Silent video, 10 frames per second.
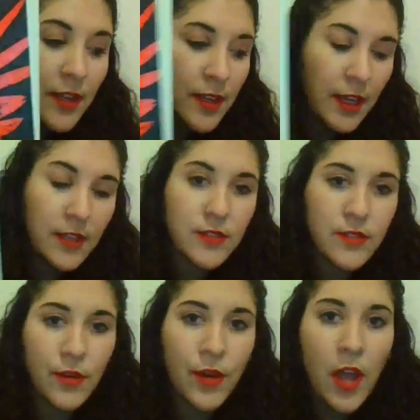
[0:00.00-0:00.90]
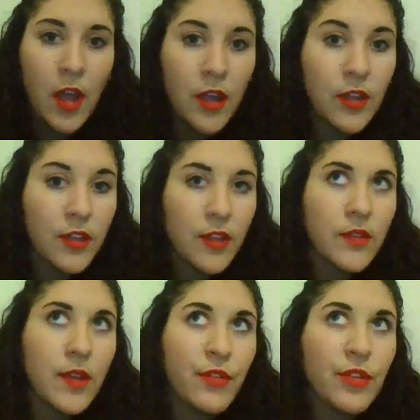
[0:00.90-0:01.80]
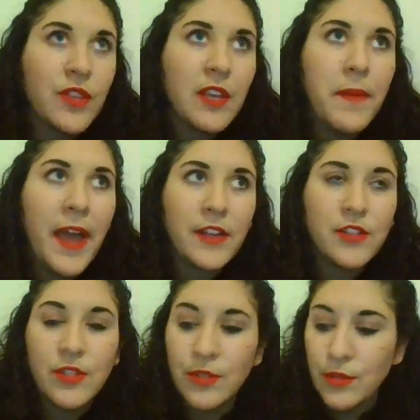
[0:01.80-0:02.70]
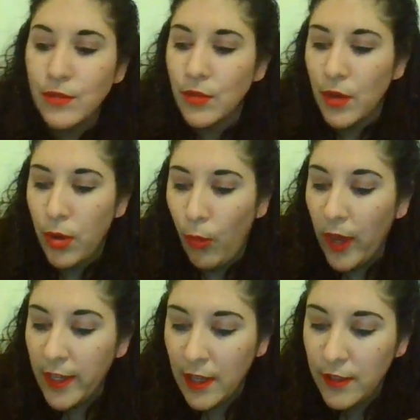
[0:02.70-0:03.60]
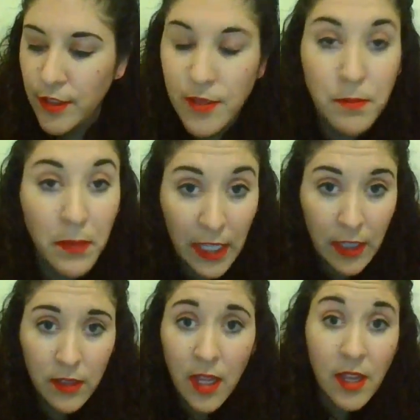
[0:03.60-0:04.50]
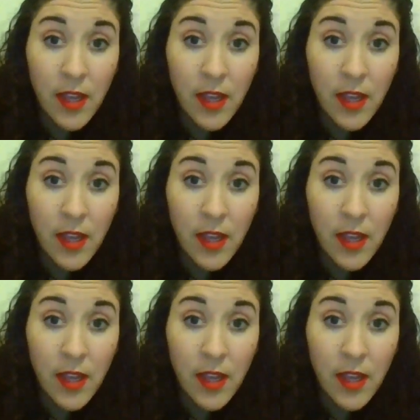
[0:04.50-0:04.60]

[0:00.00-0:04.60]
Okay, so if you think back to what colors mean,